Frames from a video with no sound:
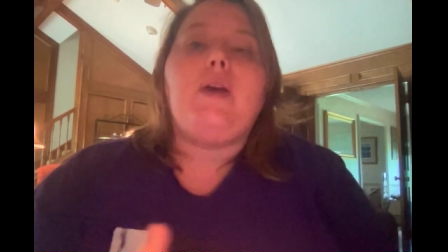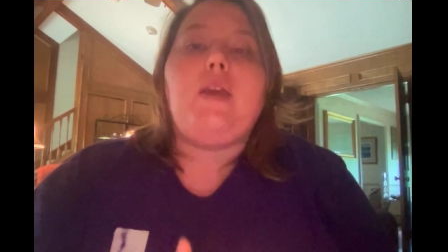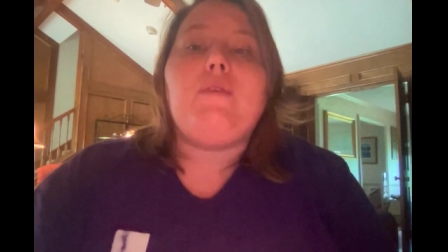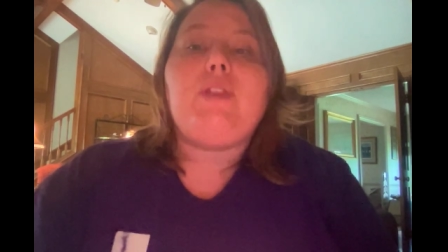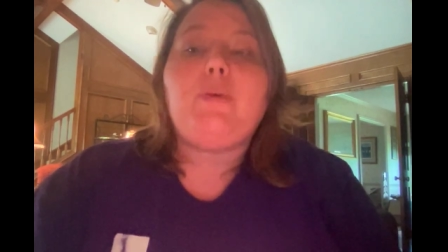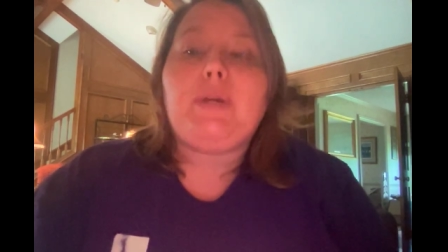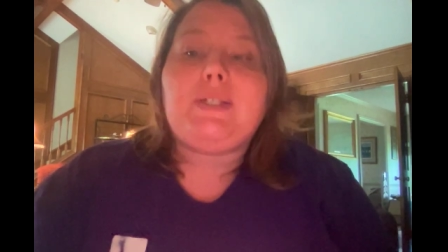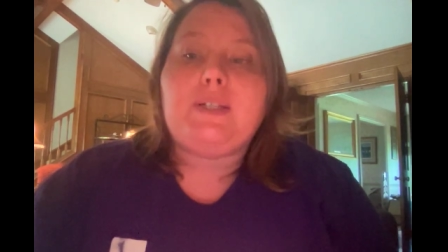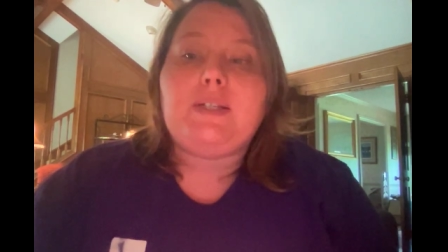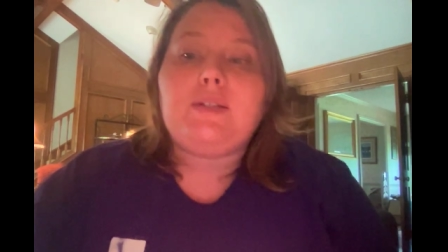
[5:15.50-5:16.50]
Even though we
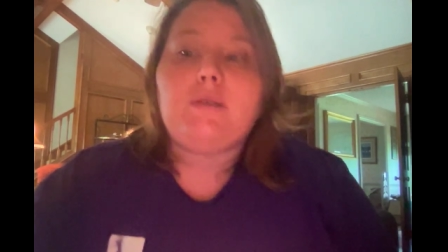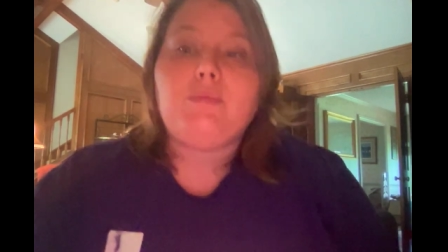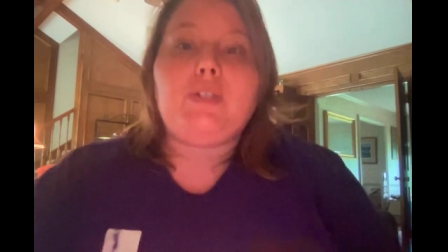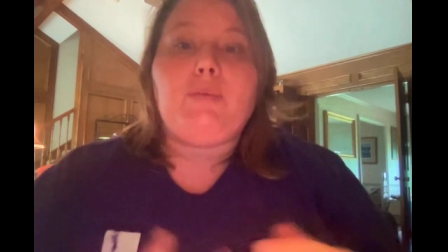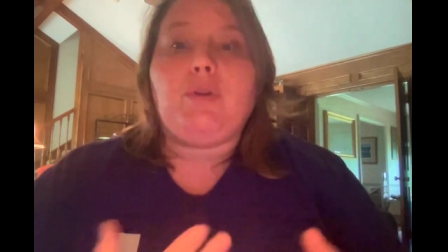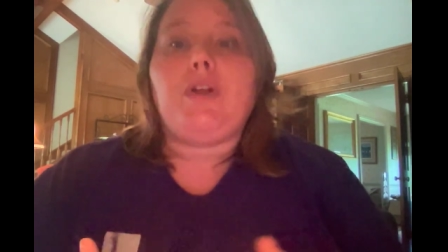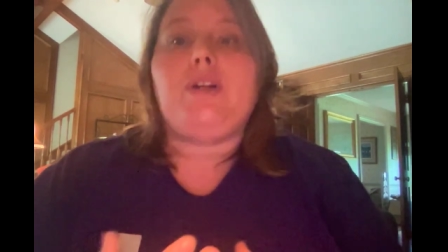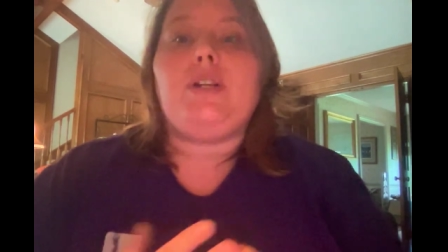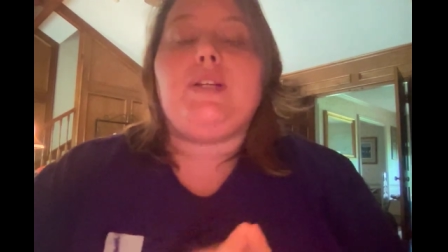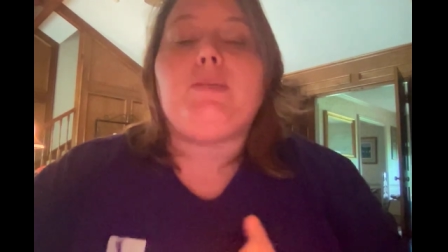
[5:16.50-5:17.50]
see some
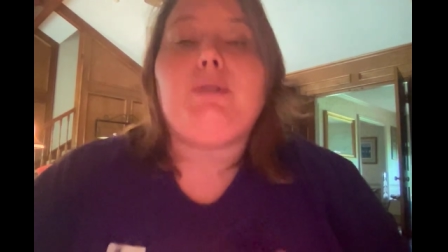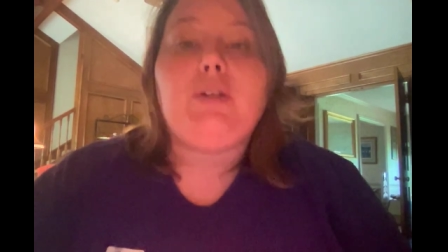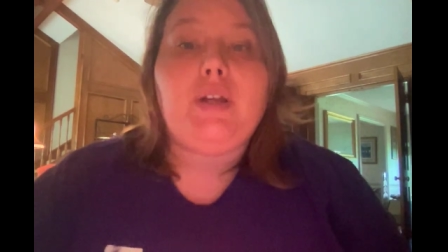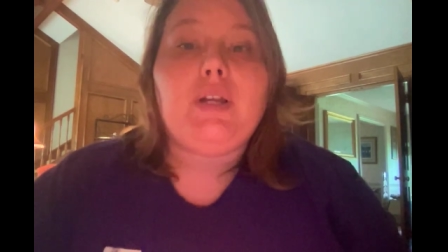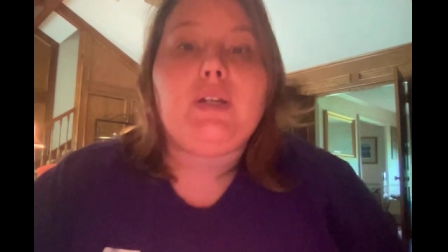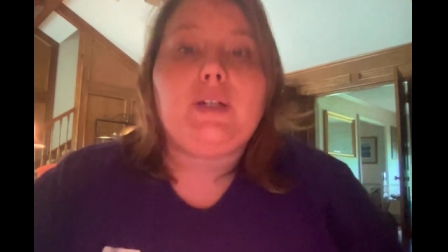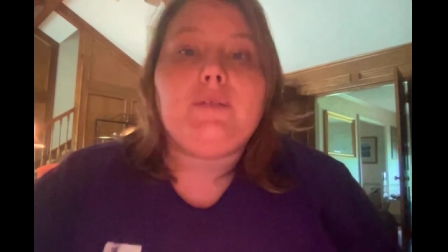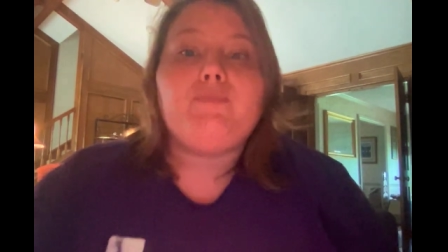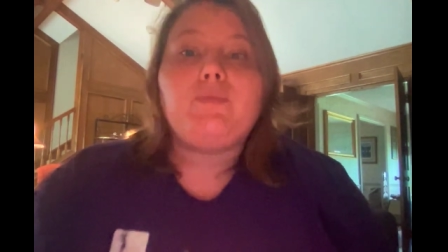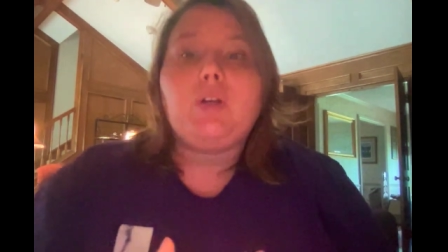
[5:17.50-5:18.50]
similarities between
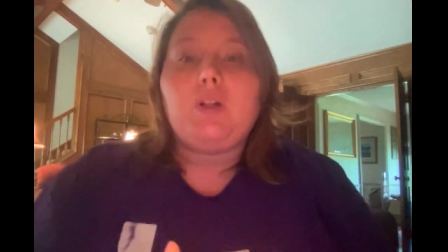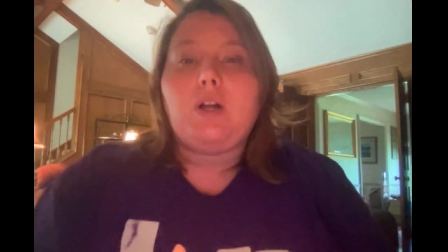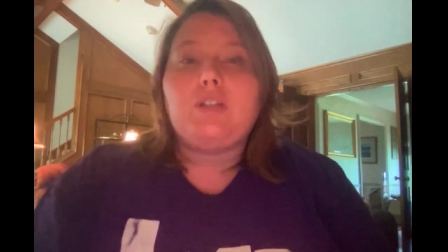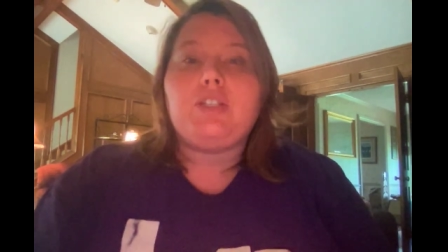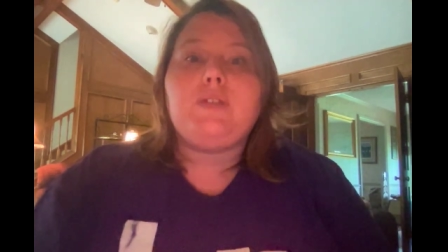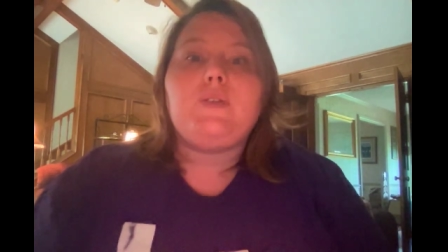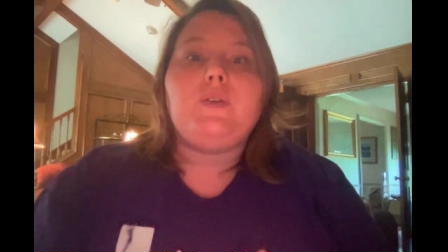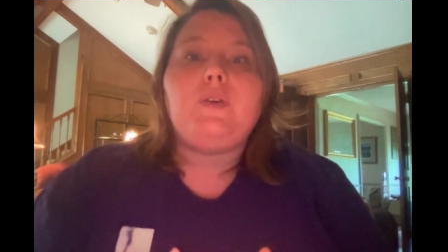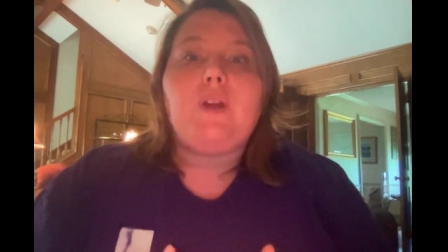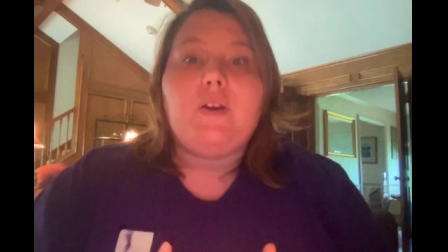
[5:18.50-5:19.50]
um, Colossians
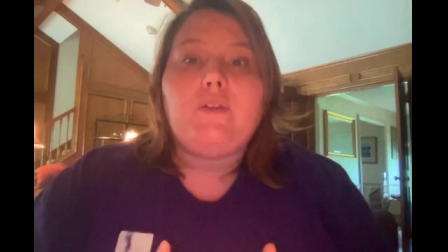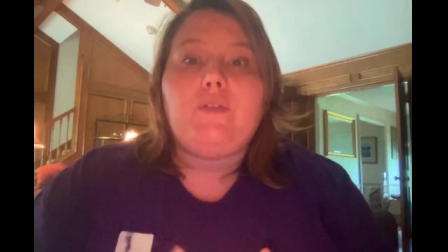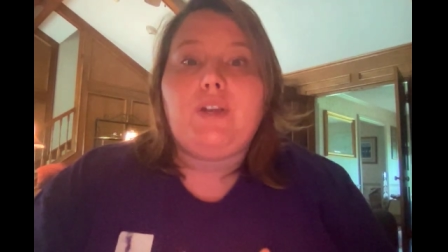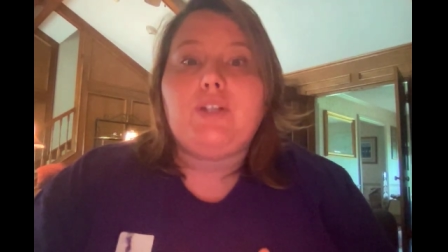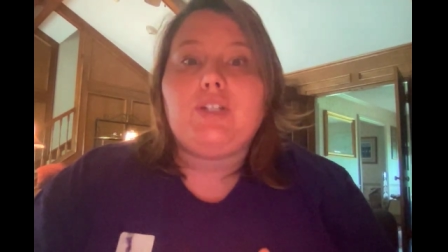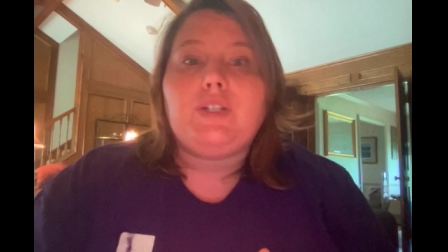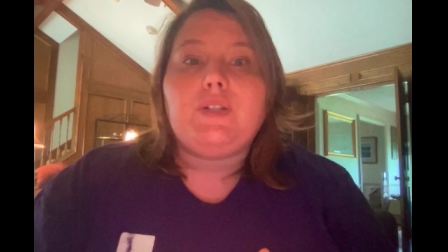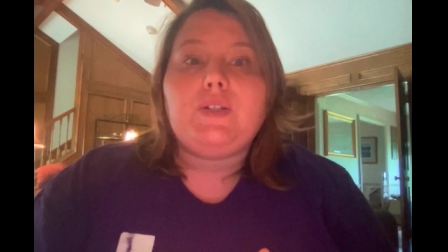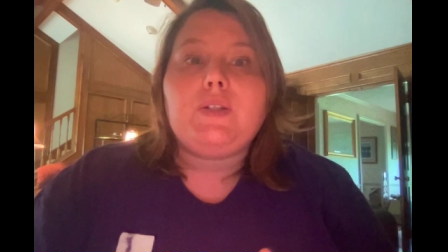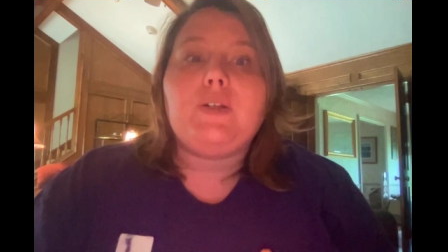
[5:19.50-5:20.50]
and, and
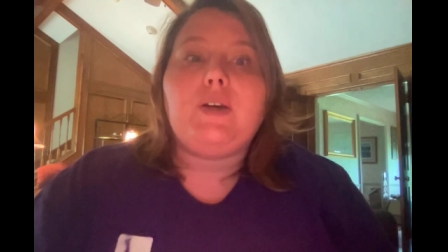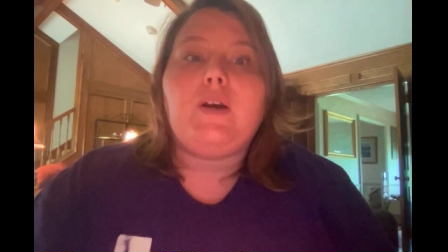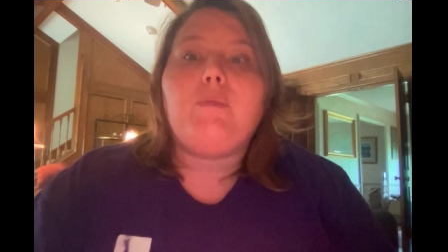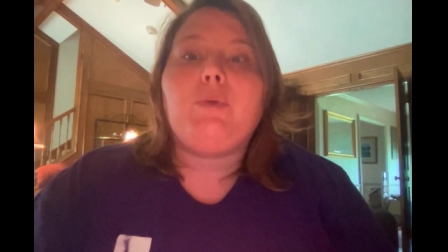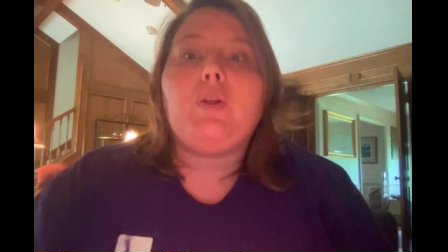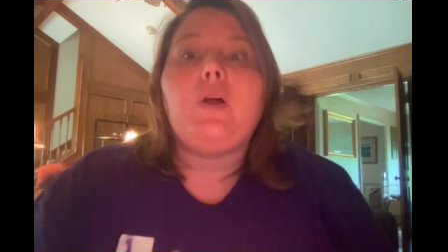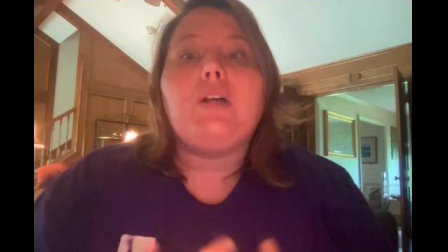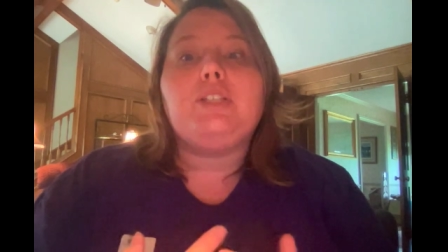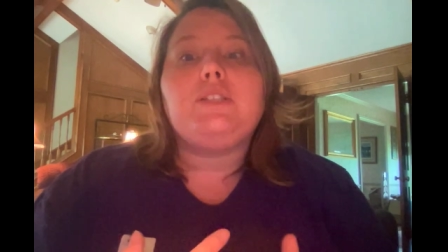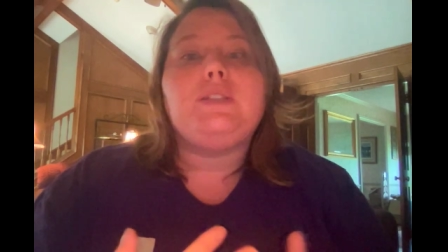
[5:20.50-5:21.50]
Ephesians, um,
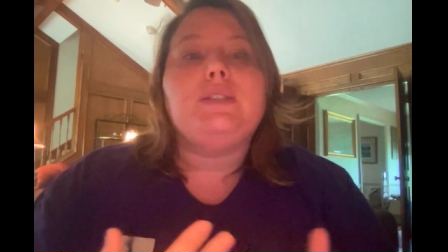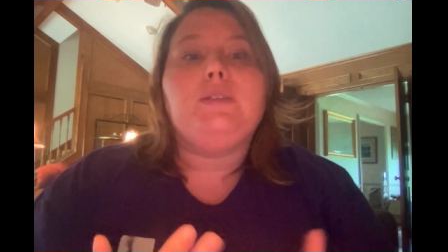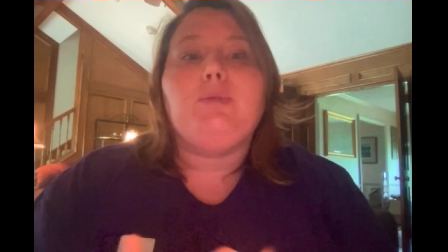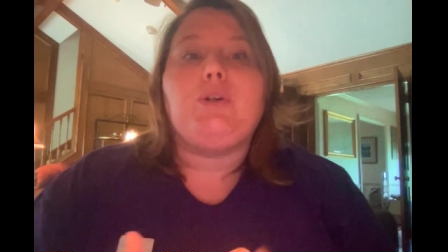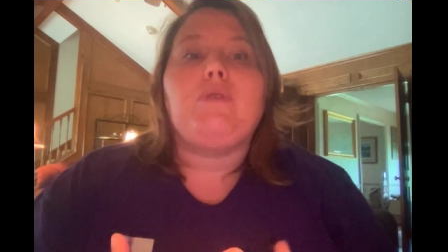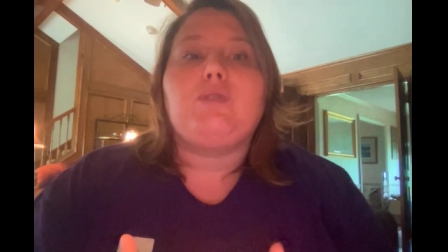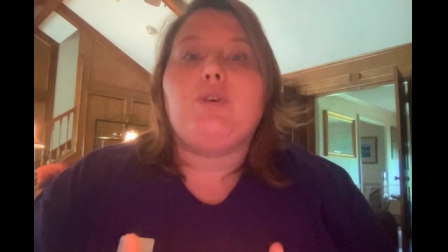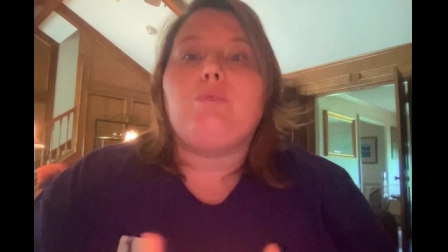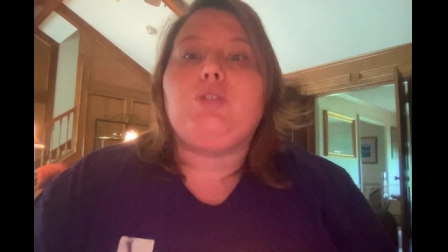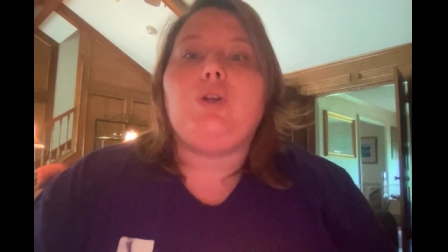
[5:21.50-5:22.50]
Colossians is a book of
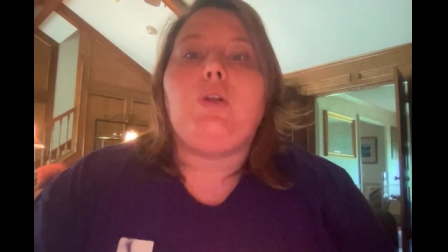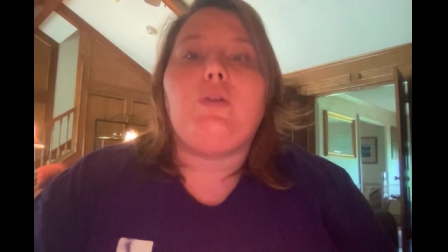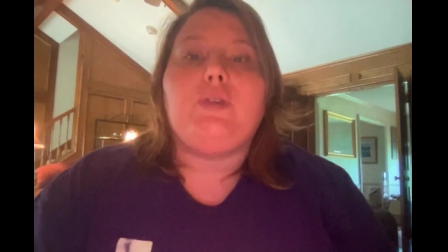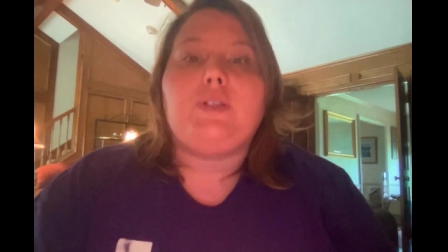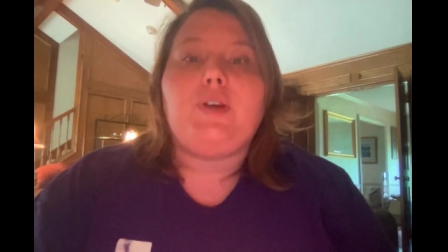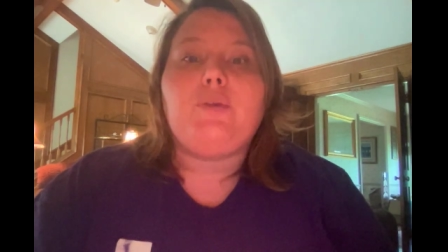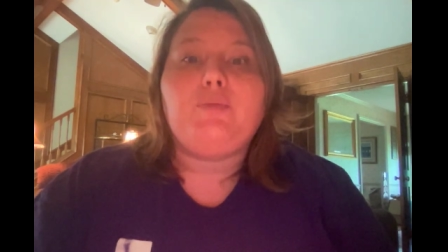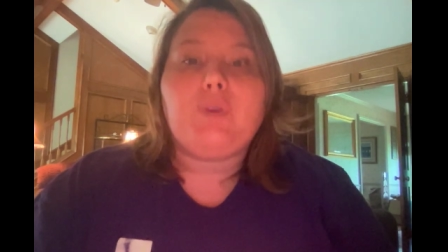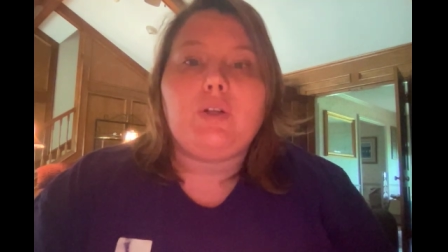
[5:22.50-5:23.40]
scripture all on its own.